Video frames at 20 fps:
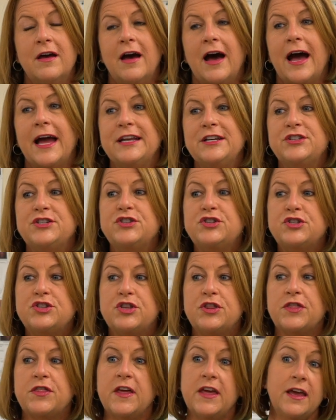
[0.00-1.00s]
I
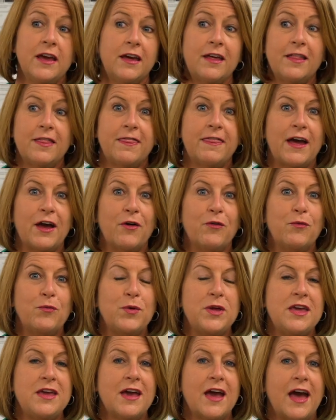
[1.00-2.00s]
think that
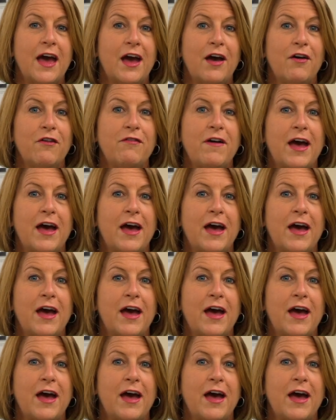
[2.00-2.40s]
we have